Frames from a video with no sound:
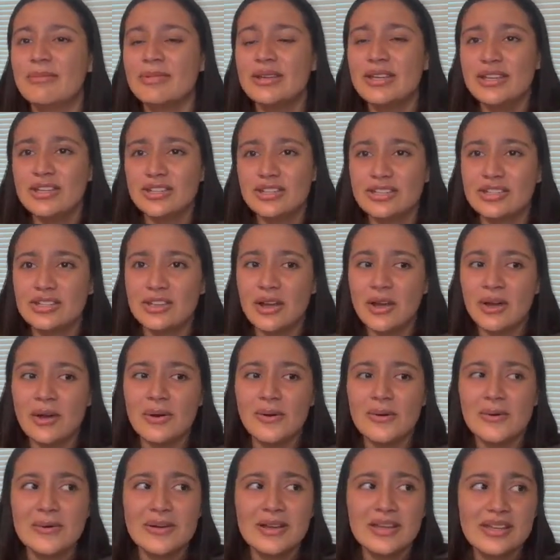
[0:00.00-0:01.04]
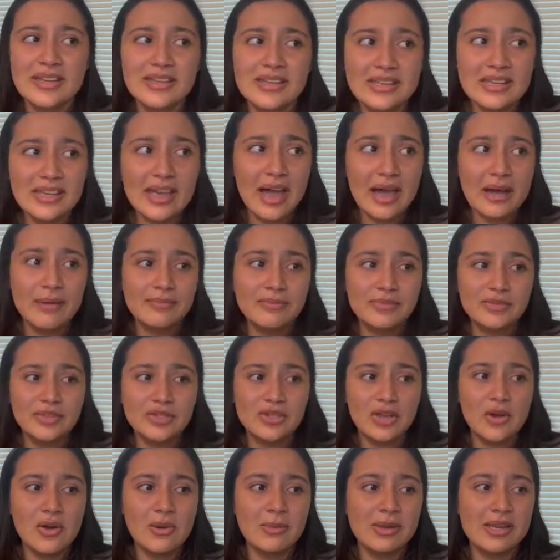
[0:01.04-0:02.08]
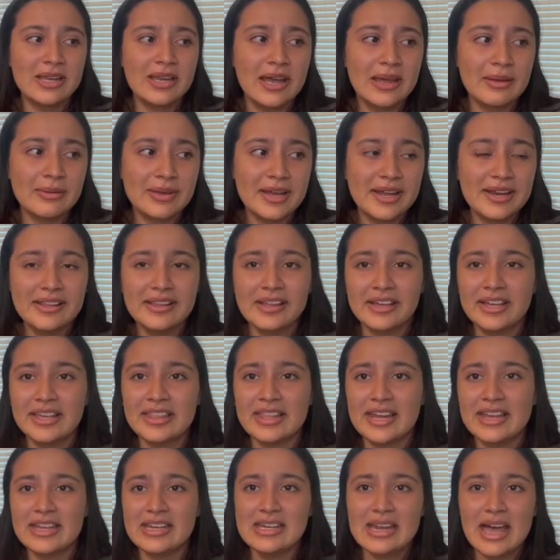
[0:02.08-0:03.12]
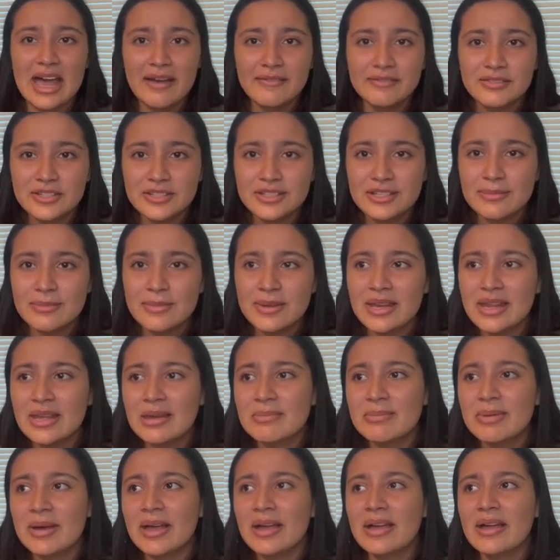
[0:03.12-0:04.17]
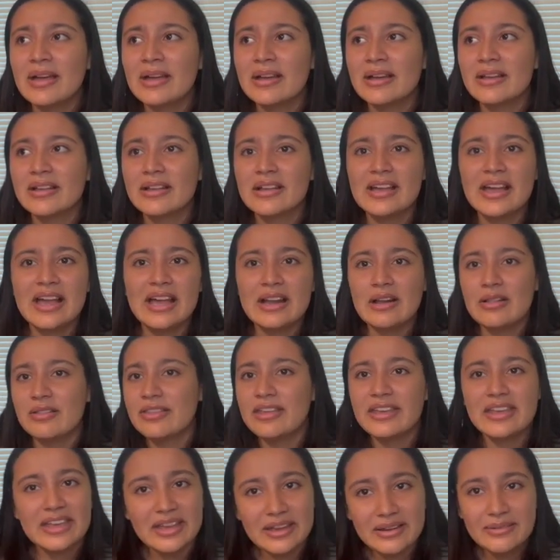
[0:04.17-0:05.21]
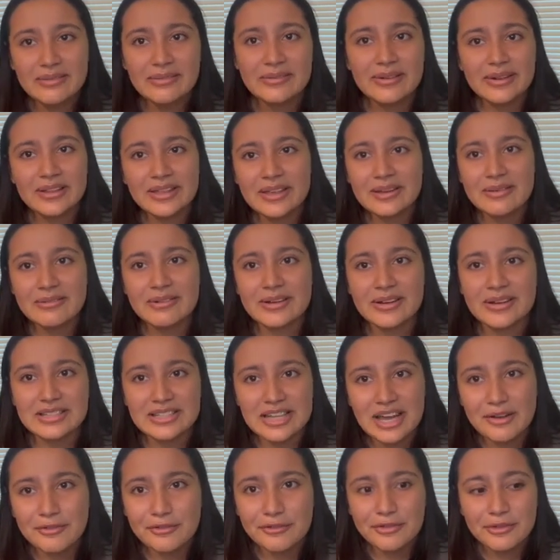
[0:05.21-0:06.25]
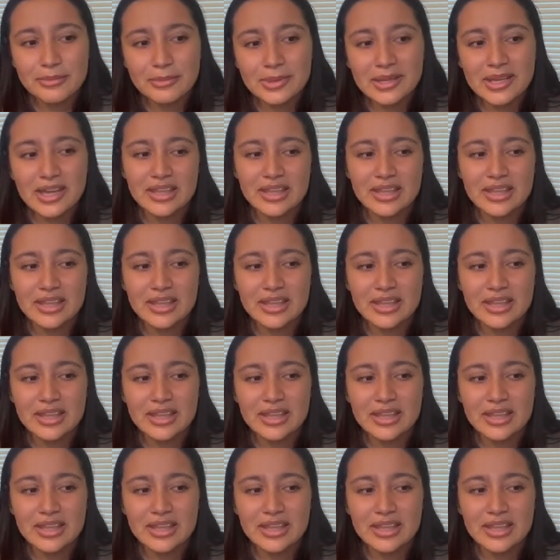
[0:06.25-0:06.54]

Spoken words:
So yeah, so I mean, I'm kind of lucky that I didn't have to submit it, but I don't think it really worked out for me.